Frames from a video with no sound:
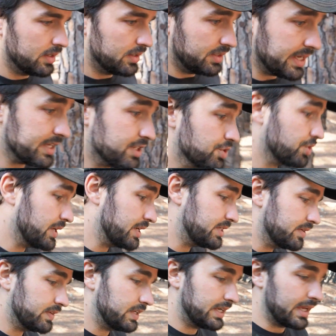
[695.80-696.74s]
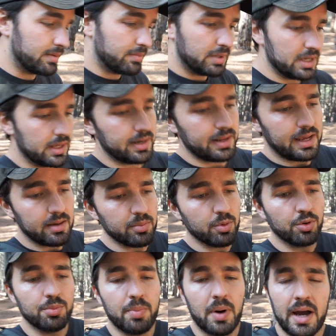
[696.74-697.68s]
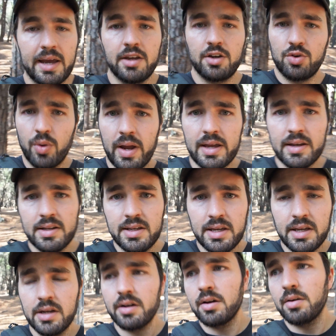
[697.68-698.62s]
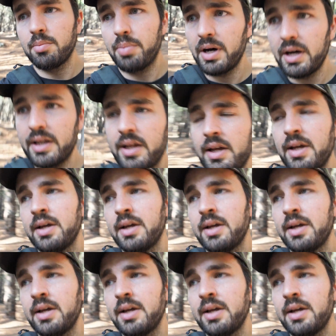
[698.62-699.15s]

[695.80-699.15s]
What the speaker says: Yes, creativity can be enabled by great gear, but